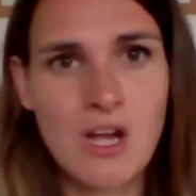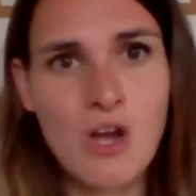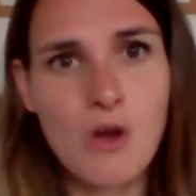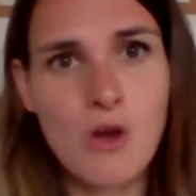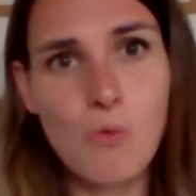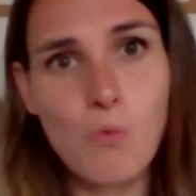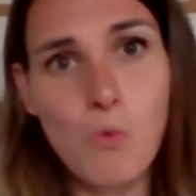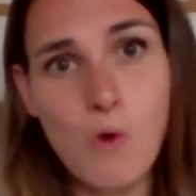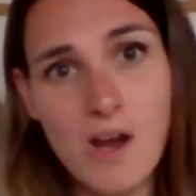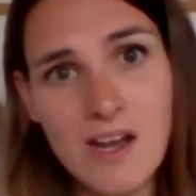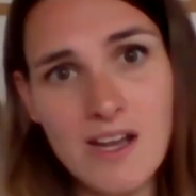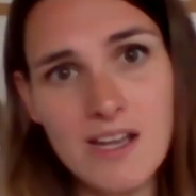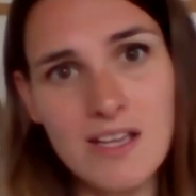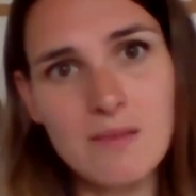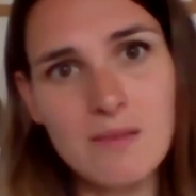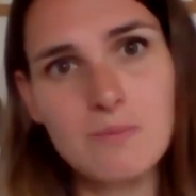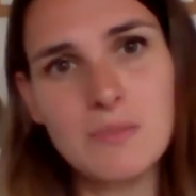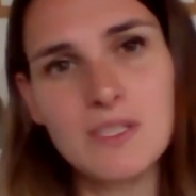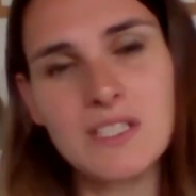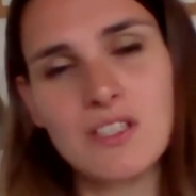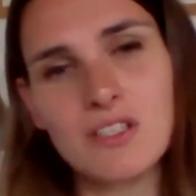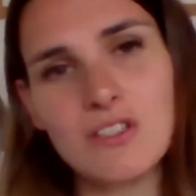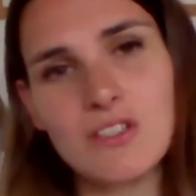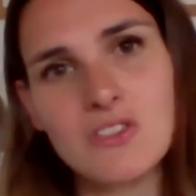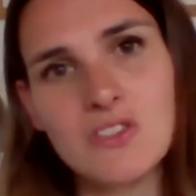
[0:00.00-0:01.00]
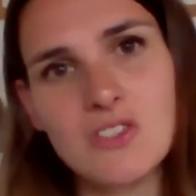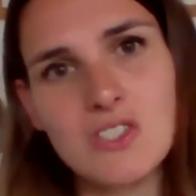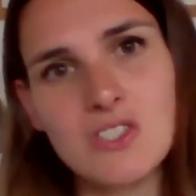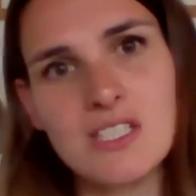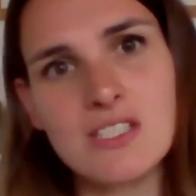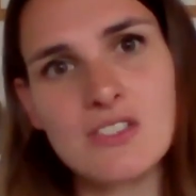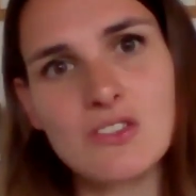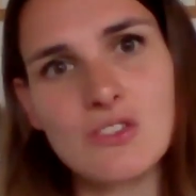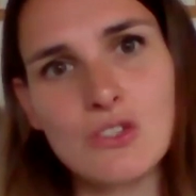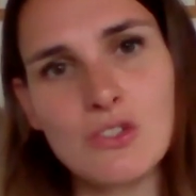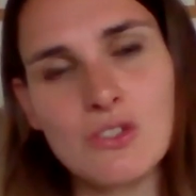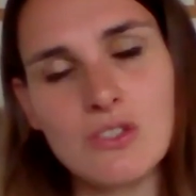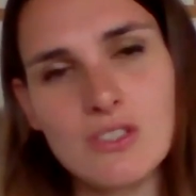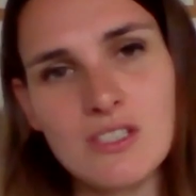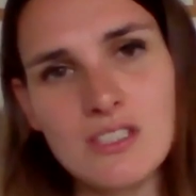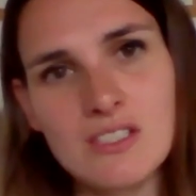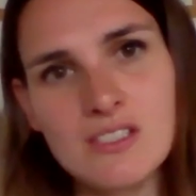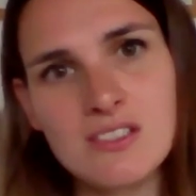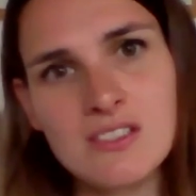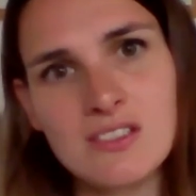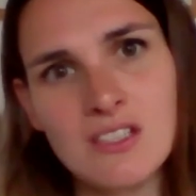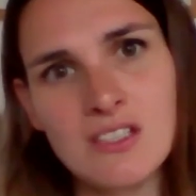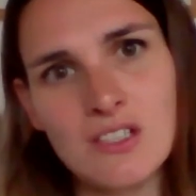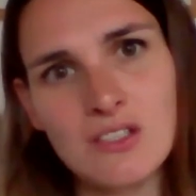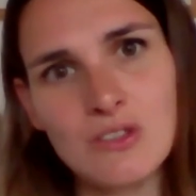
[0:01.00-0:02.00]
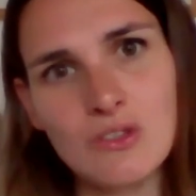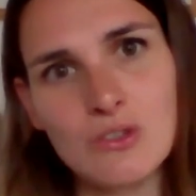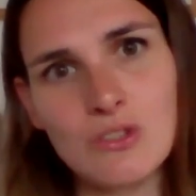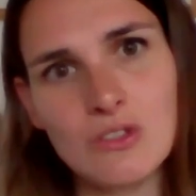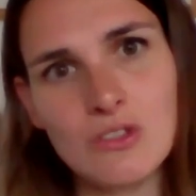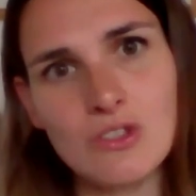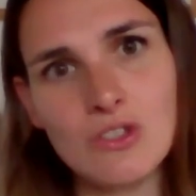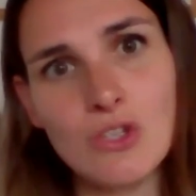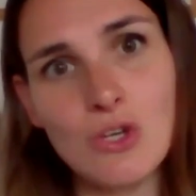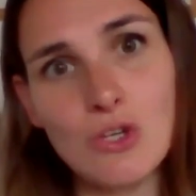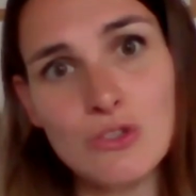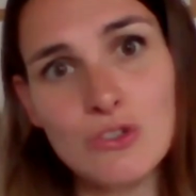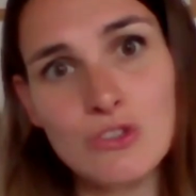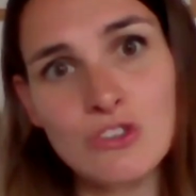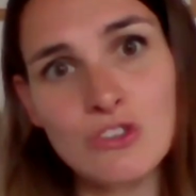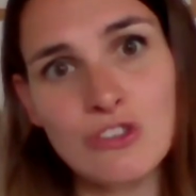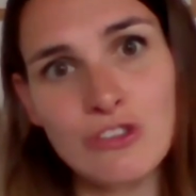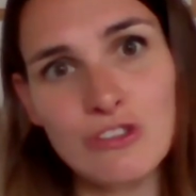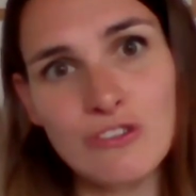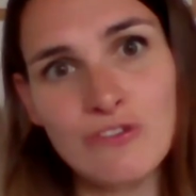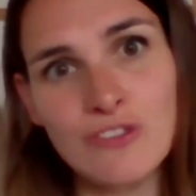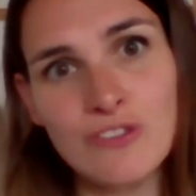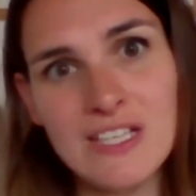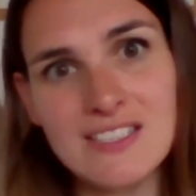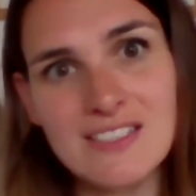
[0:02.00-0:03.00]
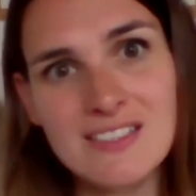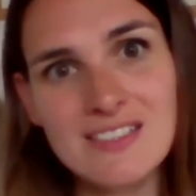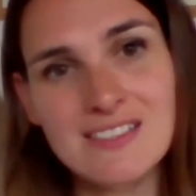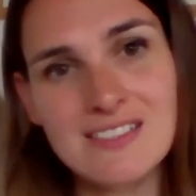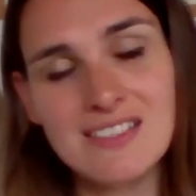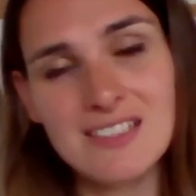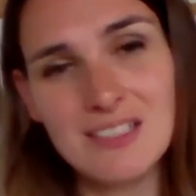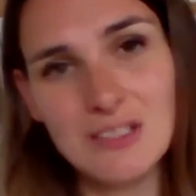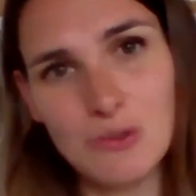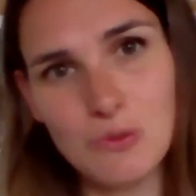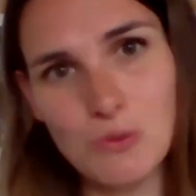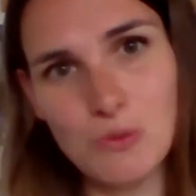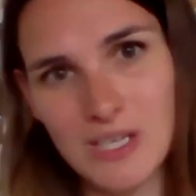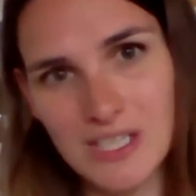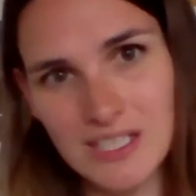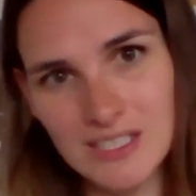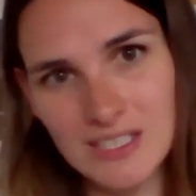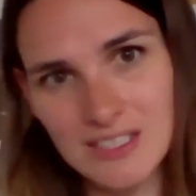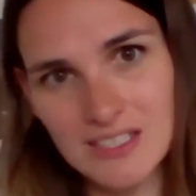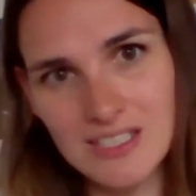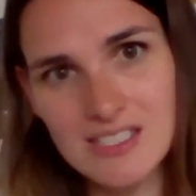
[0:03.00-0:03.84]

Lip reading: Why? Because it's not a non-sulfite still wine,